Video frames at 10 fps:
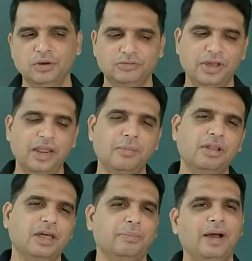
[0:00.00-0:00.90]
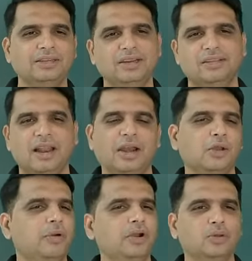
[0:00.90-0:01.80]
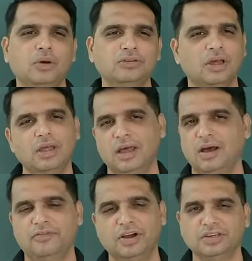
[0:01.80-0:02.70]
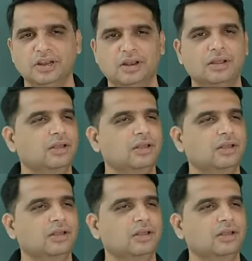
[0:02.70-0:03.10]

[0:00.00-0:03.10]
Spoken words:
variables are passed as an argument to those function.